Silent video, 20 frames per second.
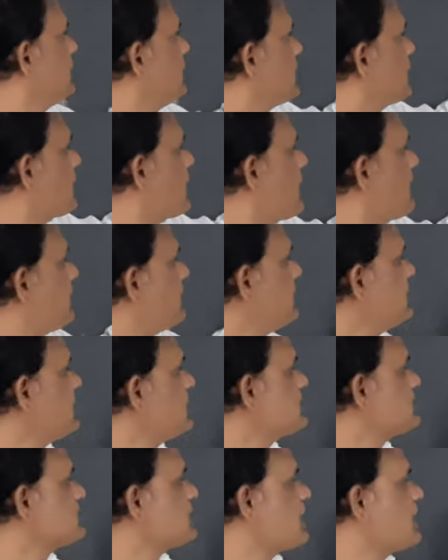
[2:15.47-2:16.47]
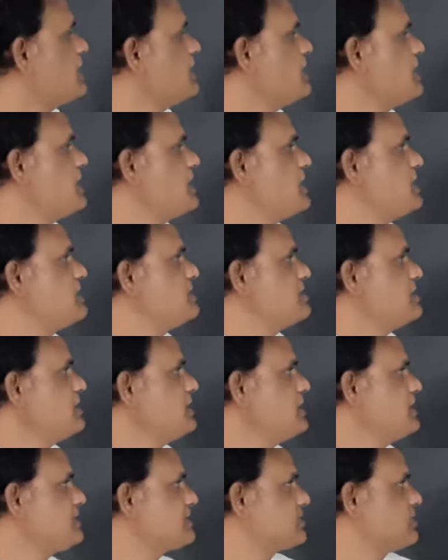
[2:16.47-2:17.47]
Ramaya studied
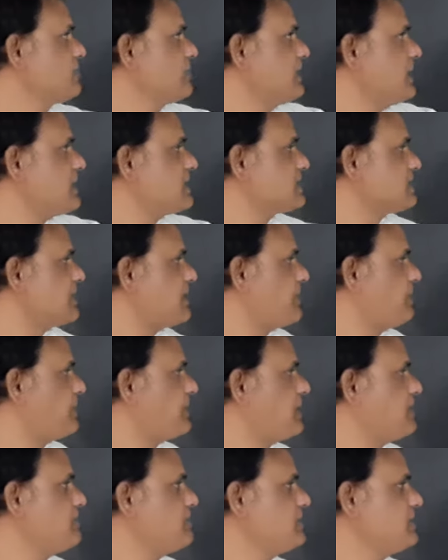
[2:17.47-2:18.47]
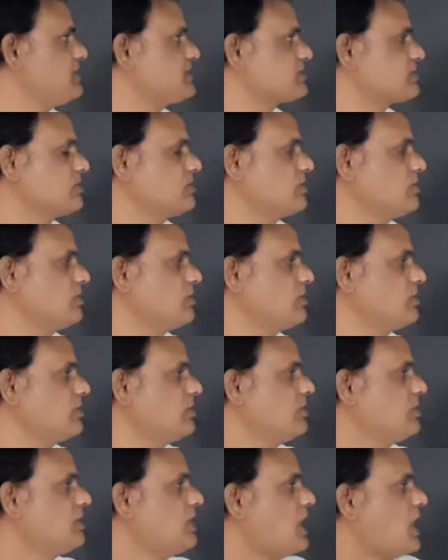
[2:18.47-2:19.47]
in Sunkeshula Primary School
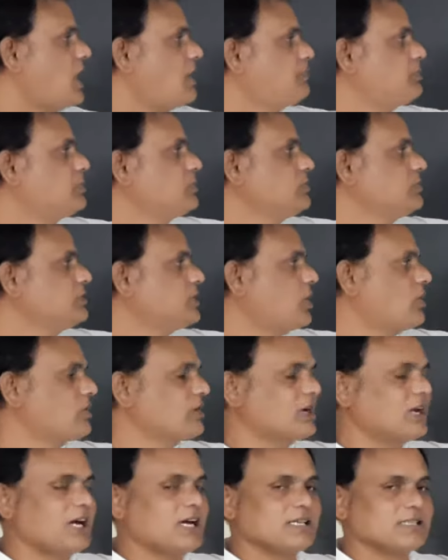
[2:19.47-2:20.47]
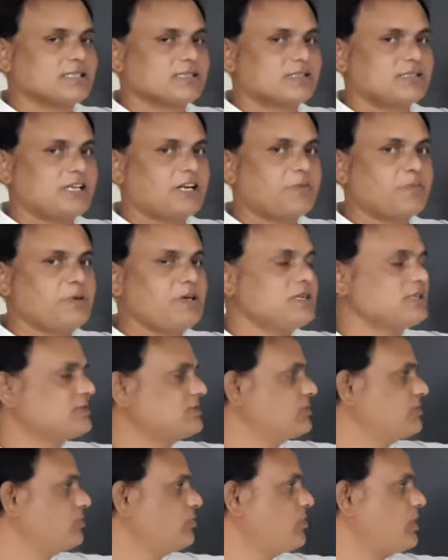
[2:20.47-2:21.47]
up to 3rd class. That means
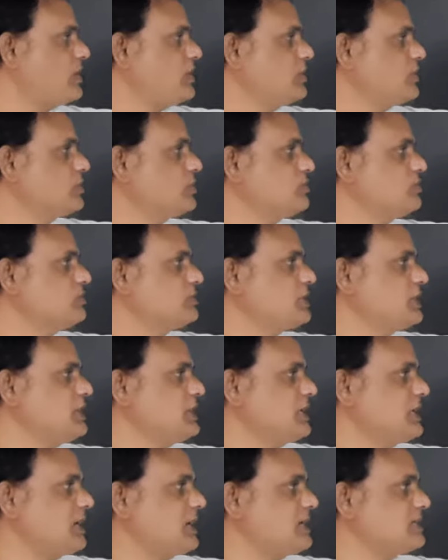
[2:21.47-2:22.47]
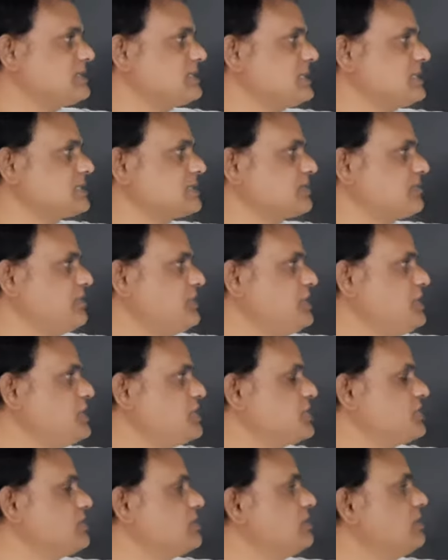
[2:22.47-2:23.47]
1 to 3 classes
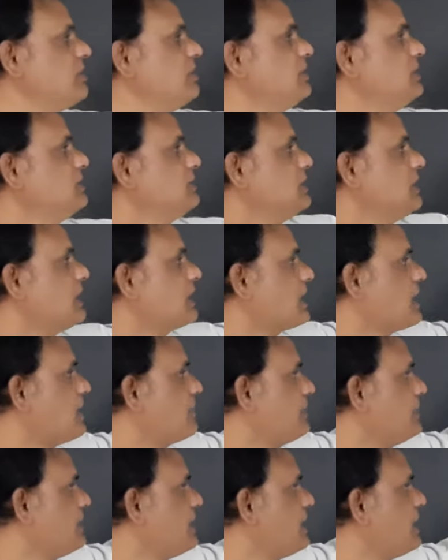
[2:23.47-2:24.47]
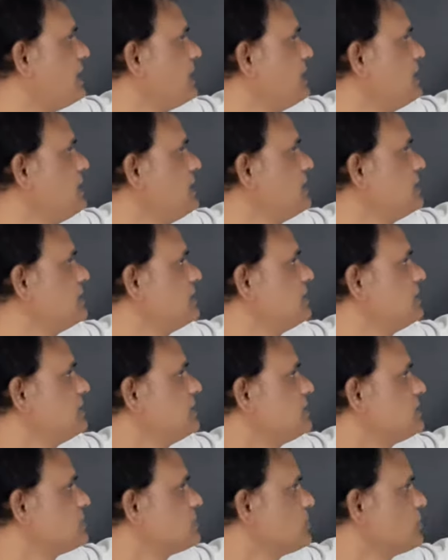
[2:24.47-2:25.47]
finished Ramaya in
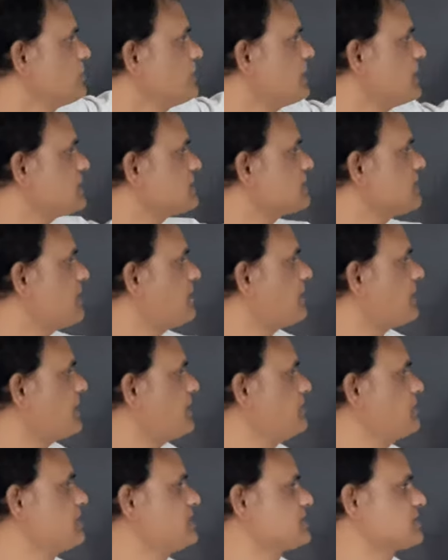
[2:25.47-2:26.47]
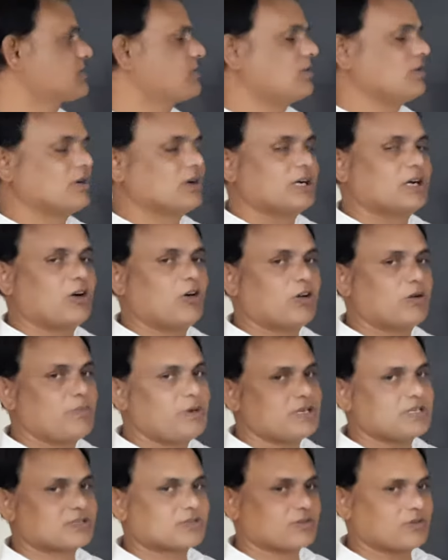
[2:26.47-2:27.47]
Sunkeshula Primary School,
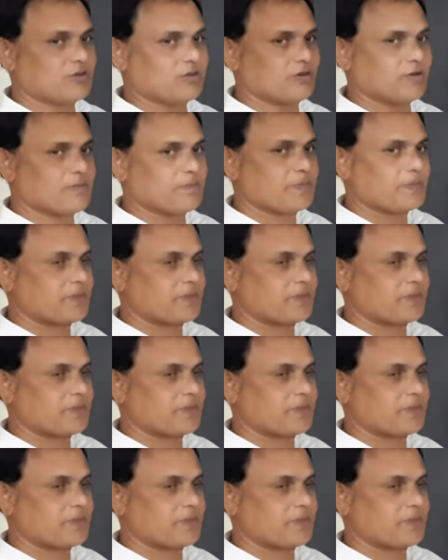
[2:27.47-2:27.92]
government school.